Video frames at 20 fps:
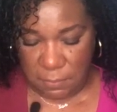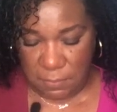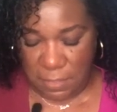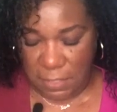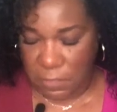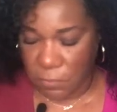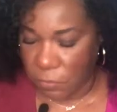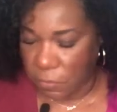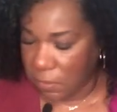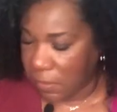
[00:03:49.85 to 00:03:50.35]

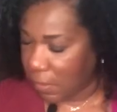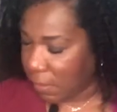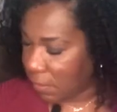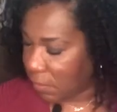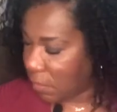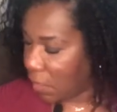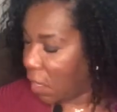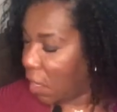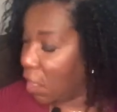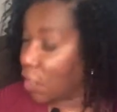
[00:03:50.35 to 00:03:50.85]
That's real
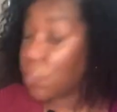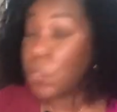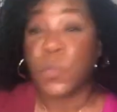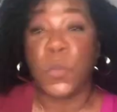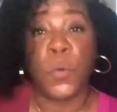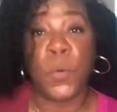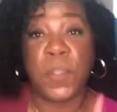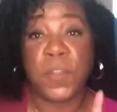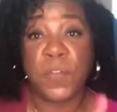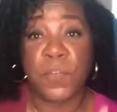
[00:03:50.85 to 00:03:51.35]
nice. So
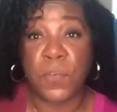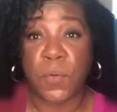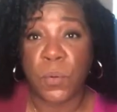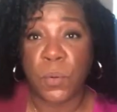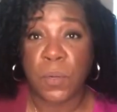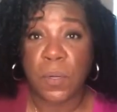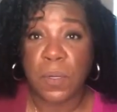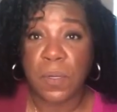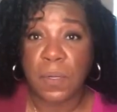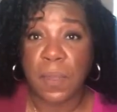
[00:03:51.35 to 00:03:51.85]
going
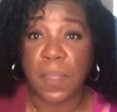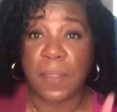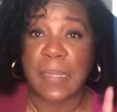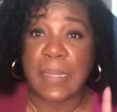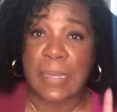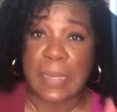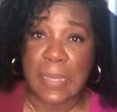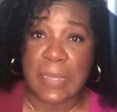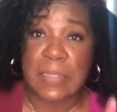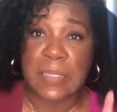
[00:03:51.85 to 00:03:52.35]
forward, I
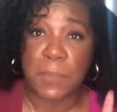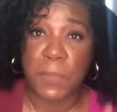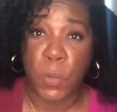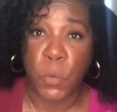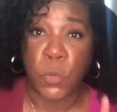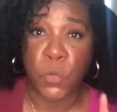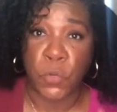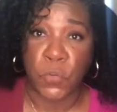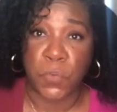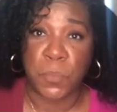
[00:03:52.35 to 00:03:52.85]
think next time I
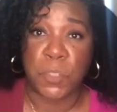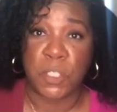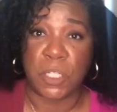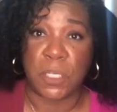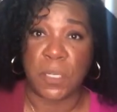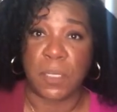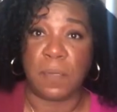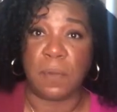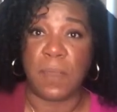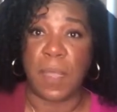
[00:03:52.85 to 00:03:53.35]
order from
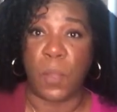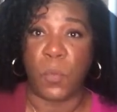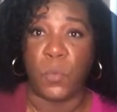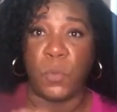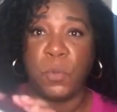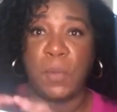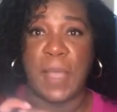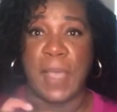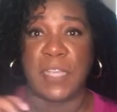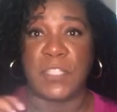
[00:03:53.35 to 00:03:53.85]
Chanel, I
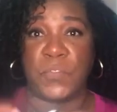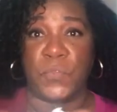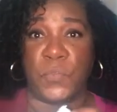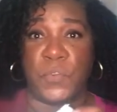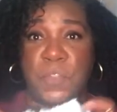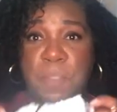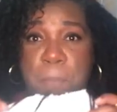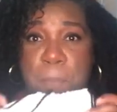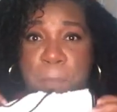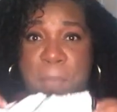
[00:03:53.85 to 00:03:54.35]
will ask
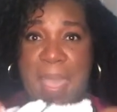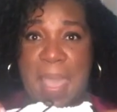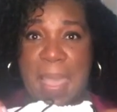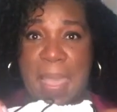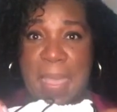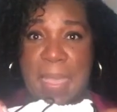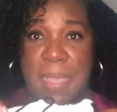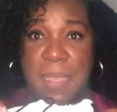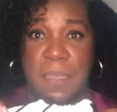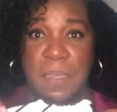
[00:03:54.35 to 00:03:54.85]
for the
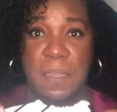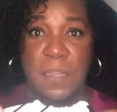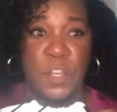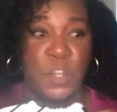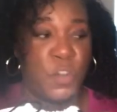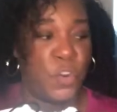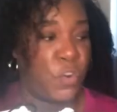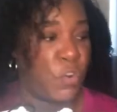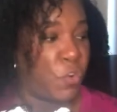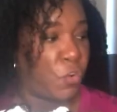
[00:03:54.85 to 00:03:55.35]
bag
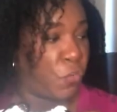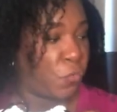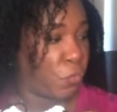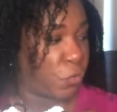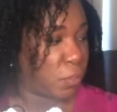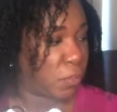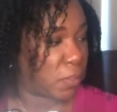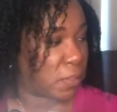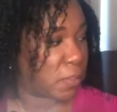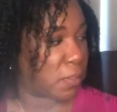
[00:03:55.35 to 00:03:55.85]

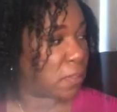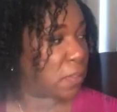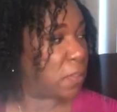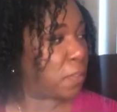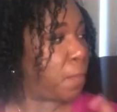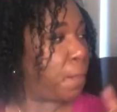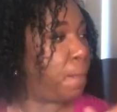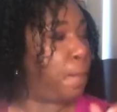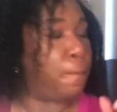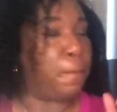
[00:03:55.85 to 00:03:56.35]
versus
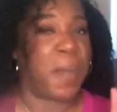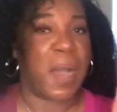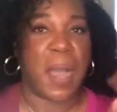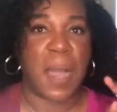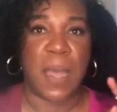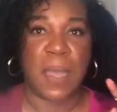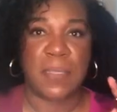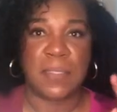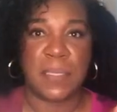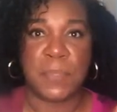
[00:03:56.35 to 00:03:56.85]
the
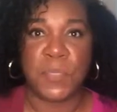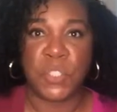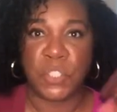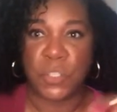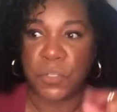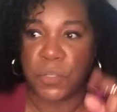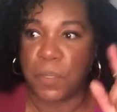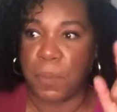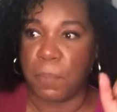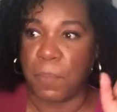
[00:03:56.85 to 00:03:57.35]
box. Let me
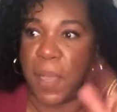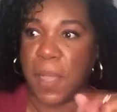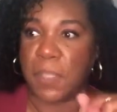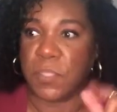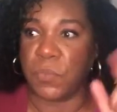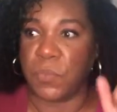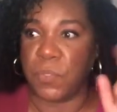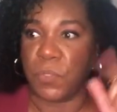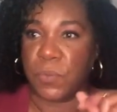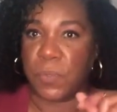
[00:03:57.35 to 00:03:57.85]
show you the
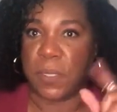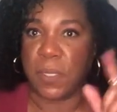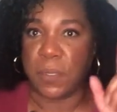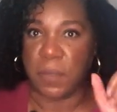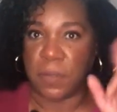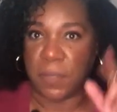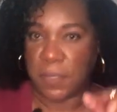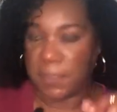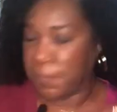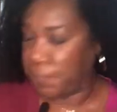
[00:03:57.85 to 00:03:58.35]
box real quick.
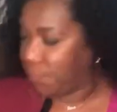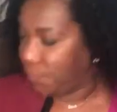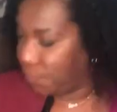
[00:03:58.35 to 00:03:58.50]
Hold on.